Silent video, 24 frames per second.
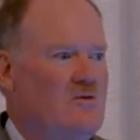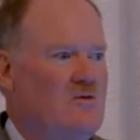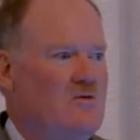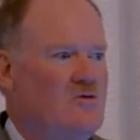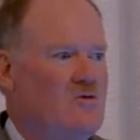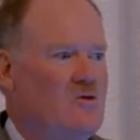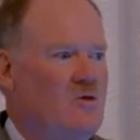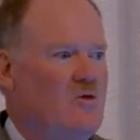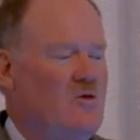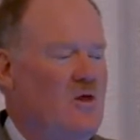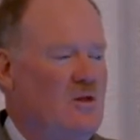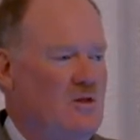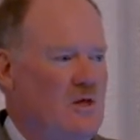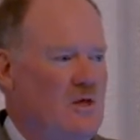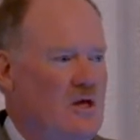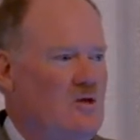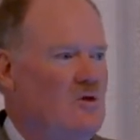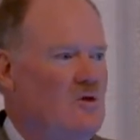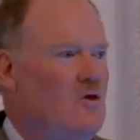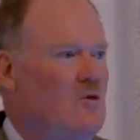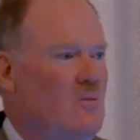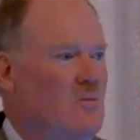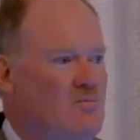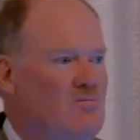so that they
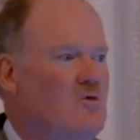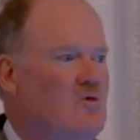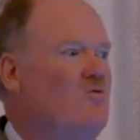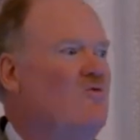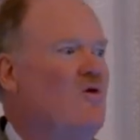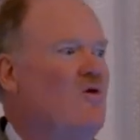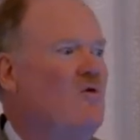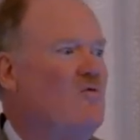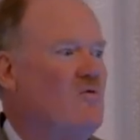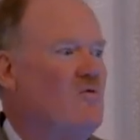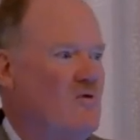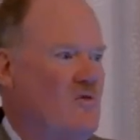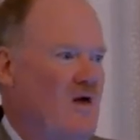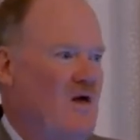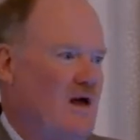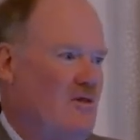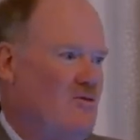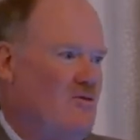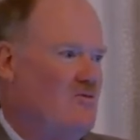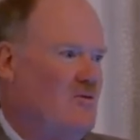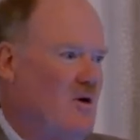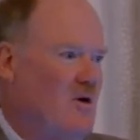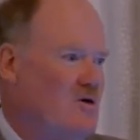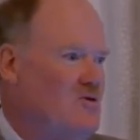don't move over
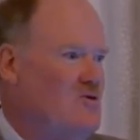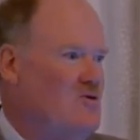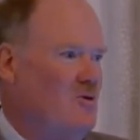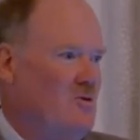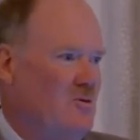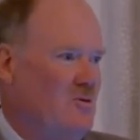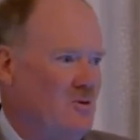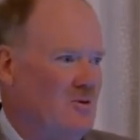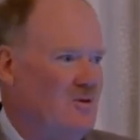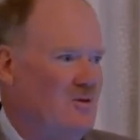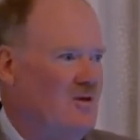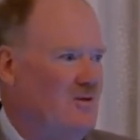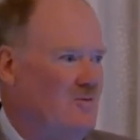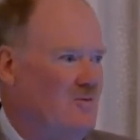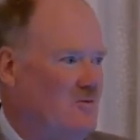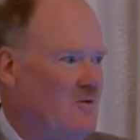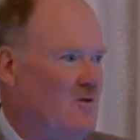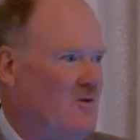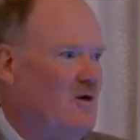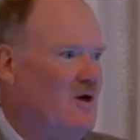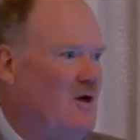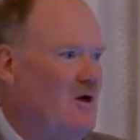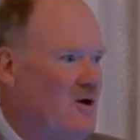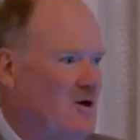that threshold
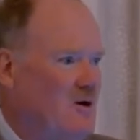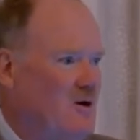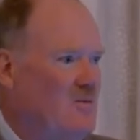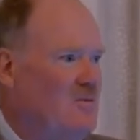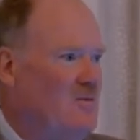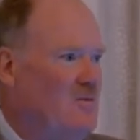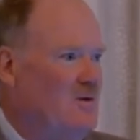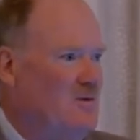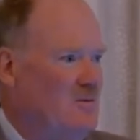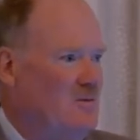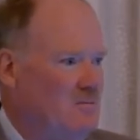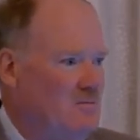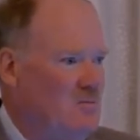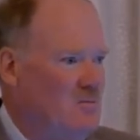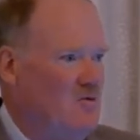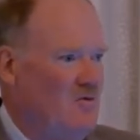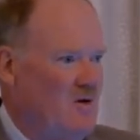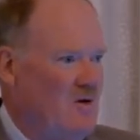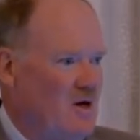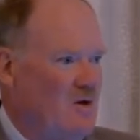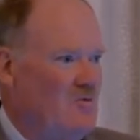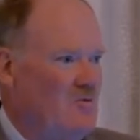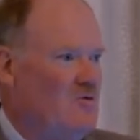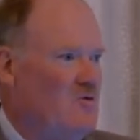when they are
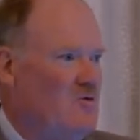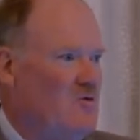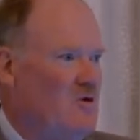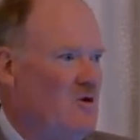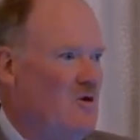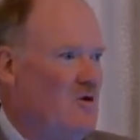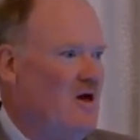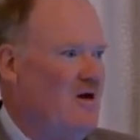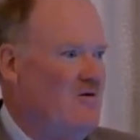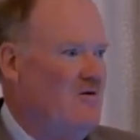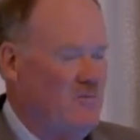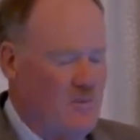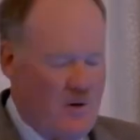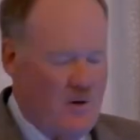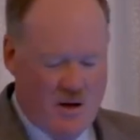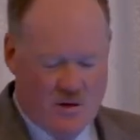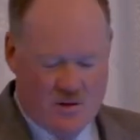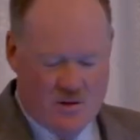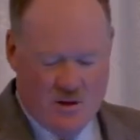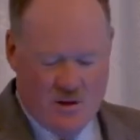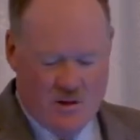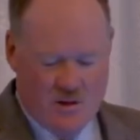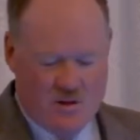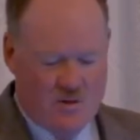moving through their life
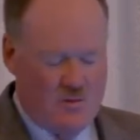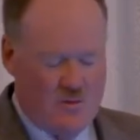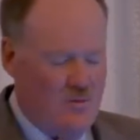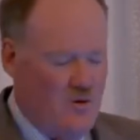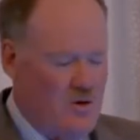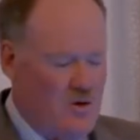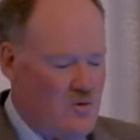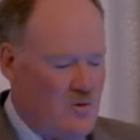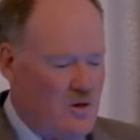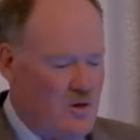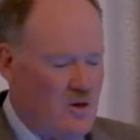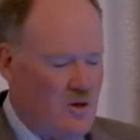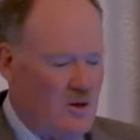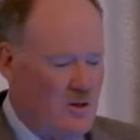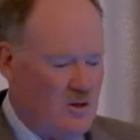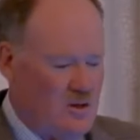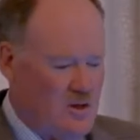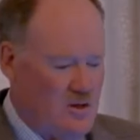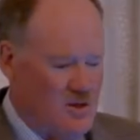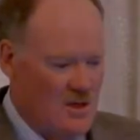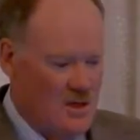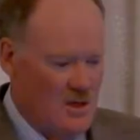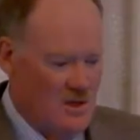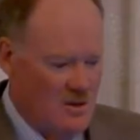process, which we call
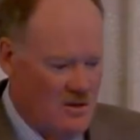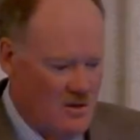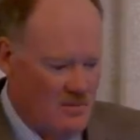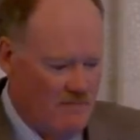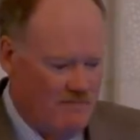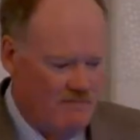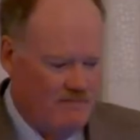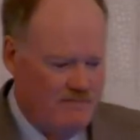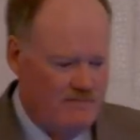disease.